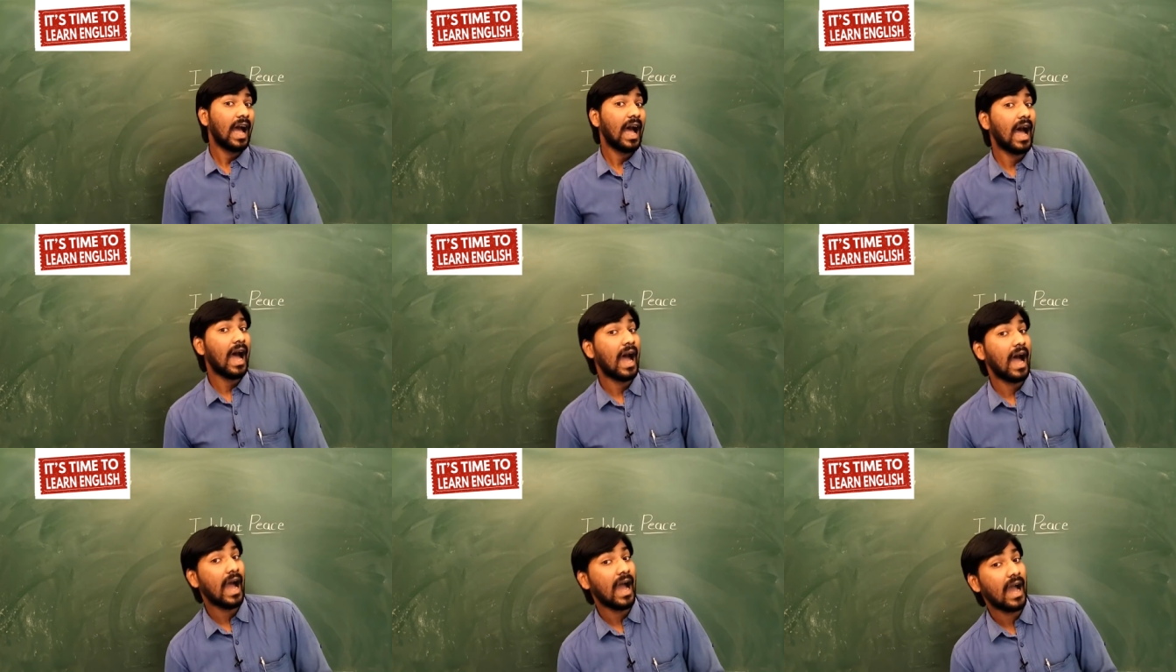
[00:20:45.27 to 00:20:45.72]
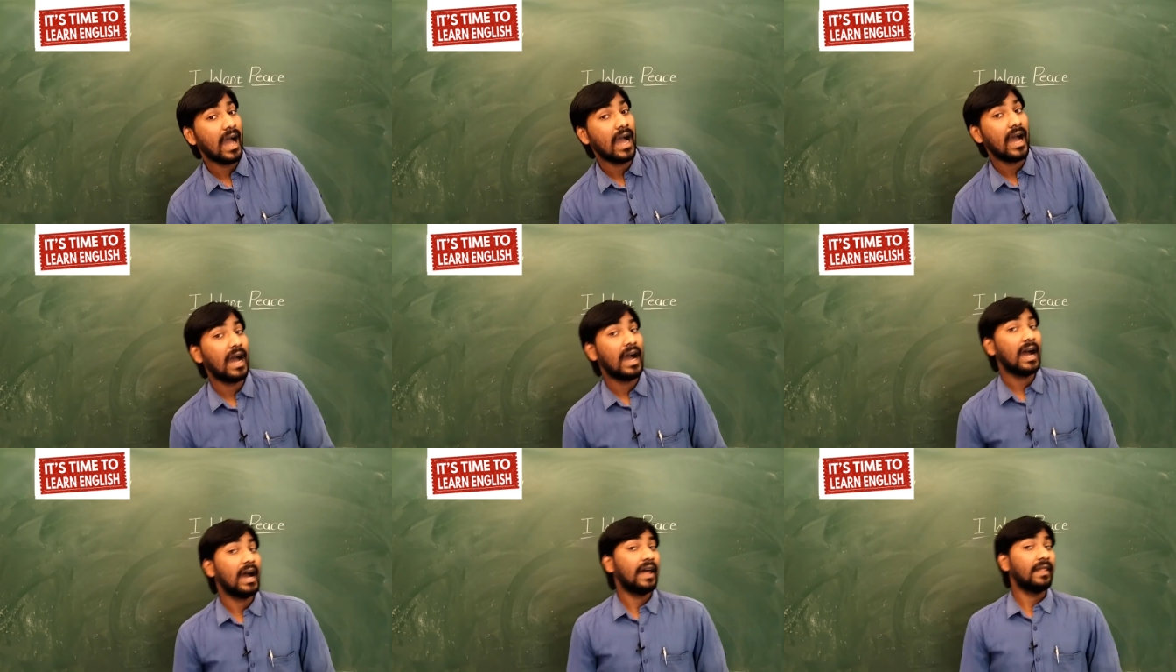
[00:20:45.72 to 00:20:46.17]

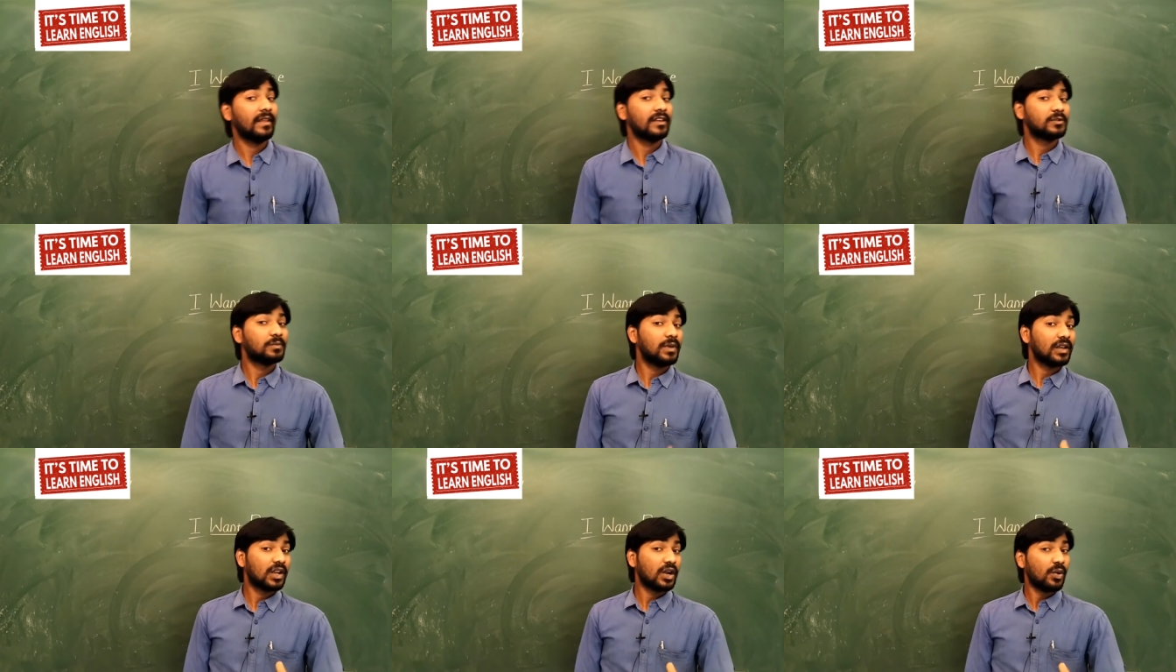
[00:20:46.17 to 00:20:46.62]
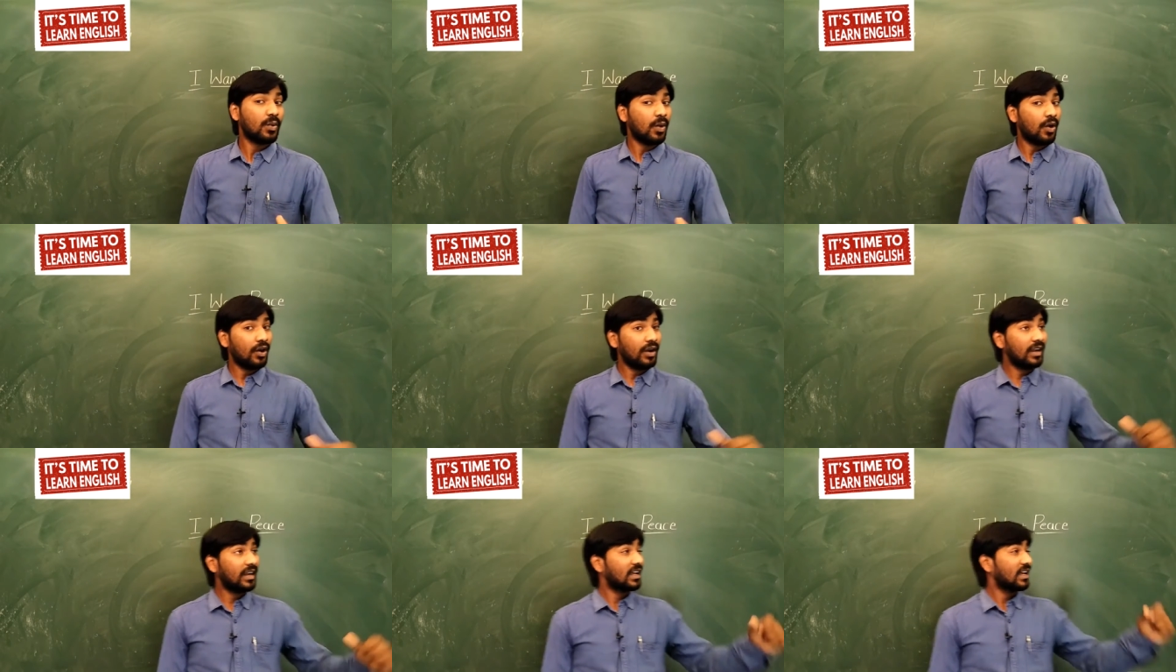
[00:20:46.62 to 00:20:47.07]
The speaker
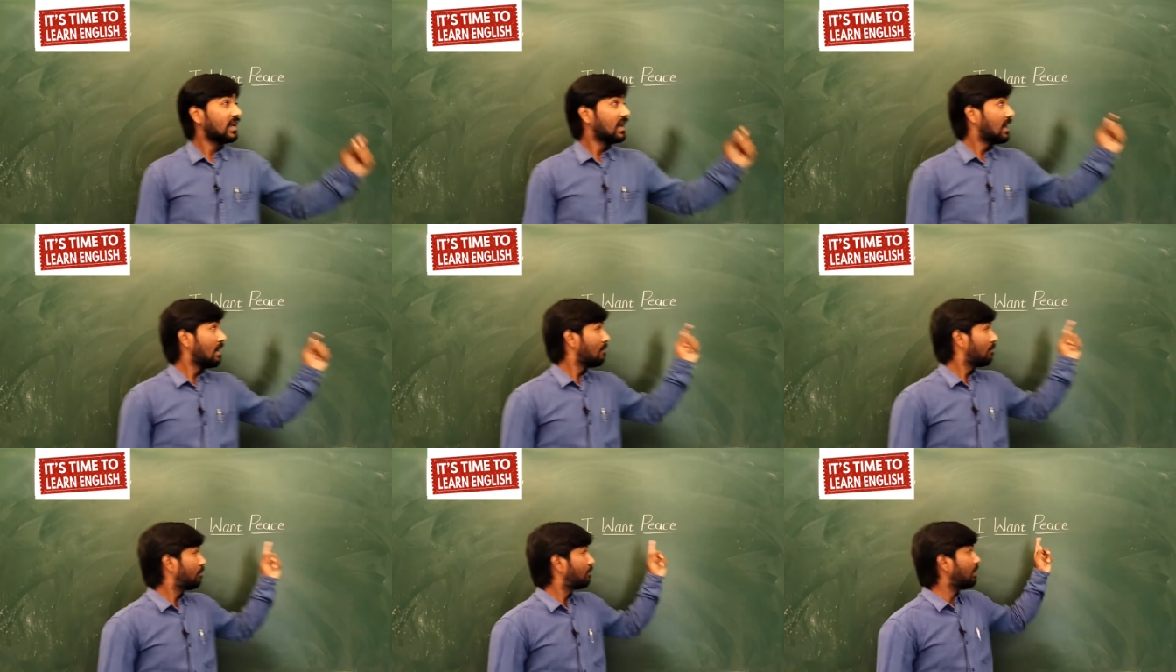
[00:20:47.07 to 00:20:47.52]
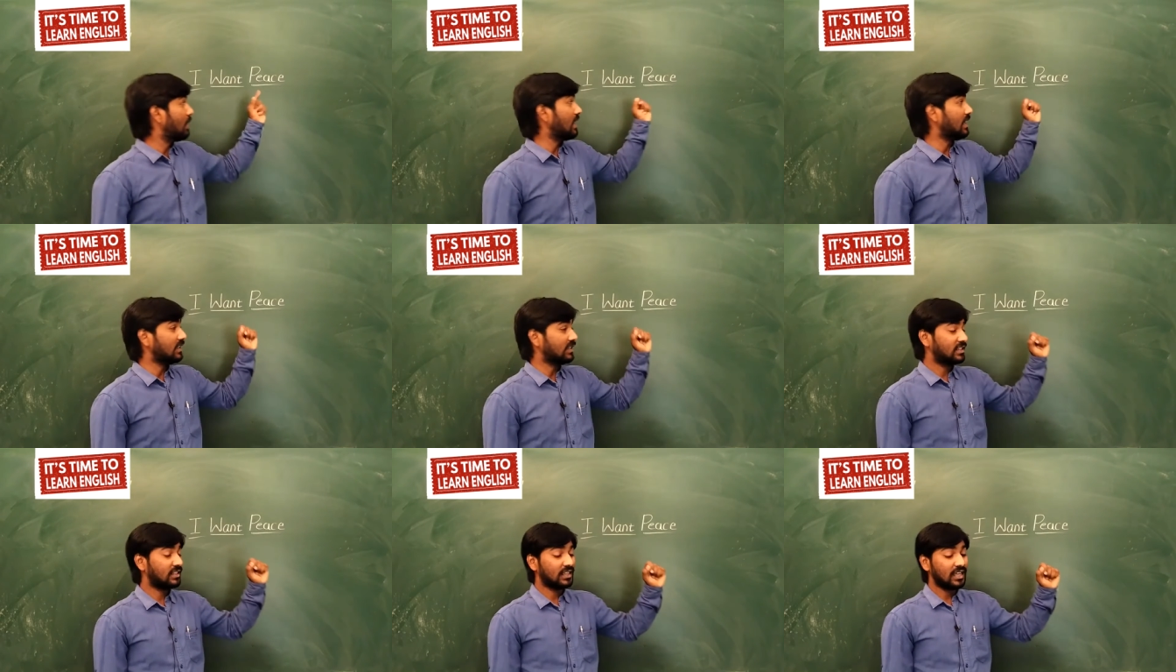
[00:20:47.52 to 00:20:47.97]
want
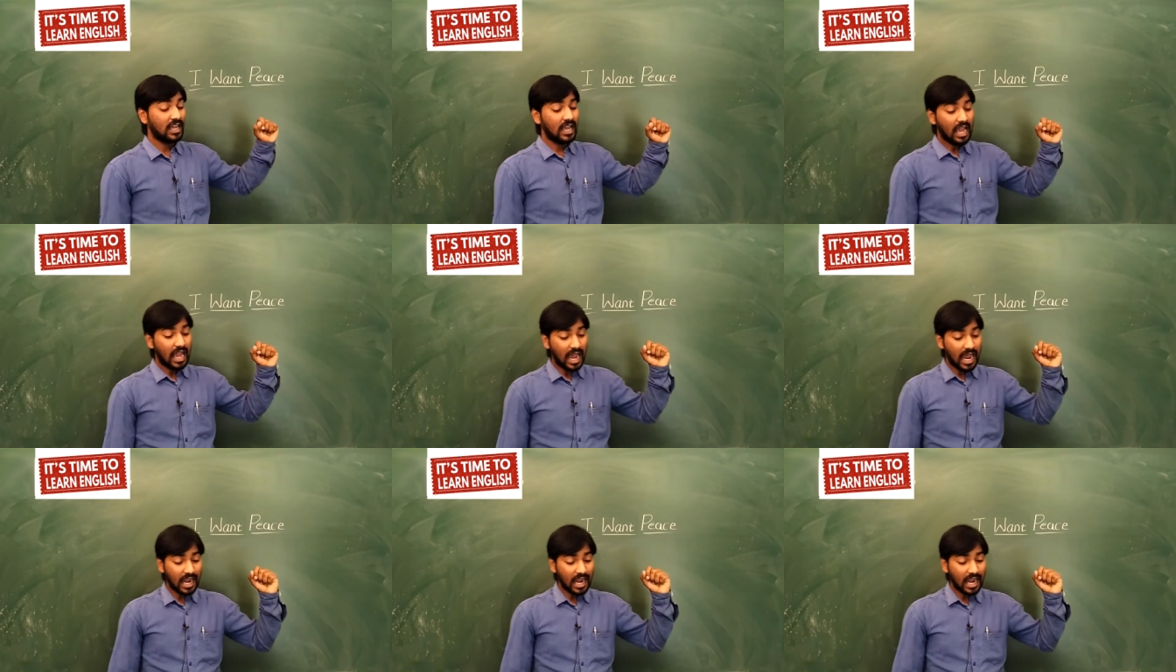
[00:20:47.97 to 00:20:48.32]
peace.